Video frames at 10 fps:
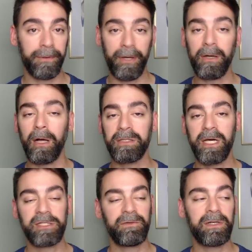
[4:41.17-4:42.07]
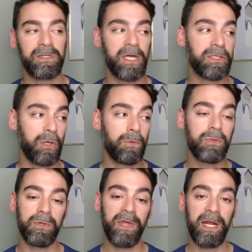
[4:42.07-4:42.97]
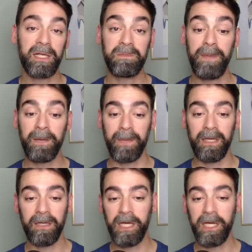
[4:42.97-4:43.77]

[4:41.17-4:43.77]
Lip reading: where they'll call touch fouls, and they don't do that against big men.